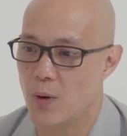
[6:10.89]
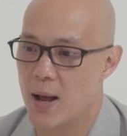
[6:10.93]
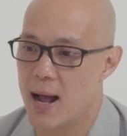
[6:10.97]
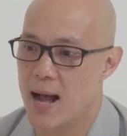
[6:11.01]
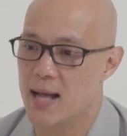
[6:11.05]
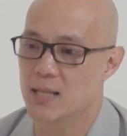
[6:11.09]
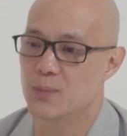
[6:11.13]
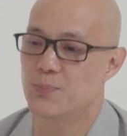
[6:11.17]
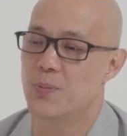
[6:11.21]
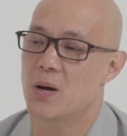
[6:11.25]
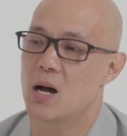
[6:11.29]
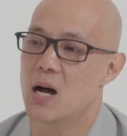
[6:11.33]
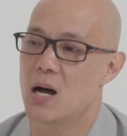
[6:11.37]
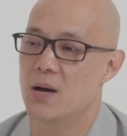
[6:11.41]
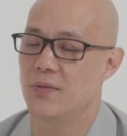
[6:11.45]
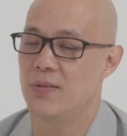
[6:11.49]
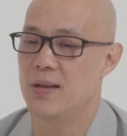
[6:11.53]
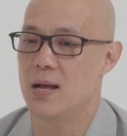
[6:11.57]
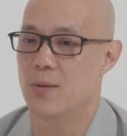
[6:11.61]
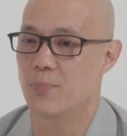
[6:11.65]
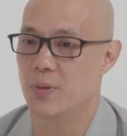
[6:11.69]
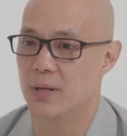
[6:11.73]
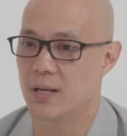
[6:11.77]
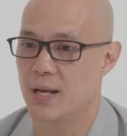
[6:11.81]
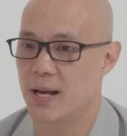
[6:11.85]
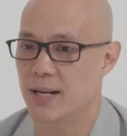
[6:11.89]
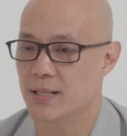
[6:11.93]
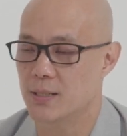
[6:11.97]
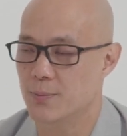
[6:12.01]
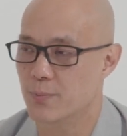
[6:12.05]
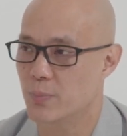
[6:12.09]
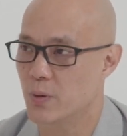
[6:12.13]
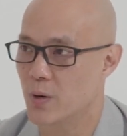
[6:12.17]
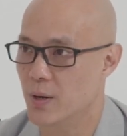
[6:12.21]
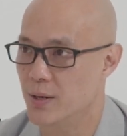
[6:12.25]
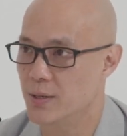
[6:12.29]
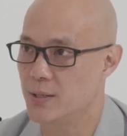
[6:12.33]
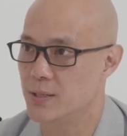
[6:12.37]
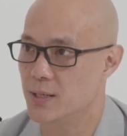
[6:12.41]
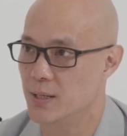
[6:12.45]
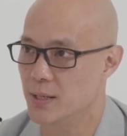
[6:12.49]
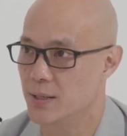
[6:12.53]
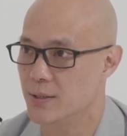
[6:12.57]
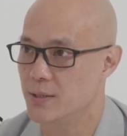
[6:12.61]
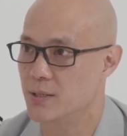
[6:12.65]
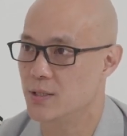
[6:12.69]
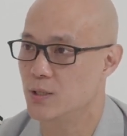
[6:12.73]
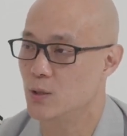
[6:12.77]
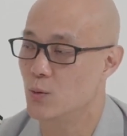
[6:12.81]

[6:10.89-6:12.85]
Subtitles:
as part of the application process,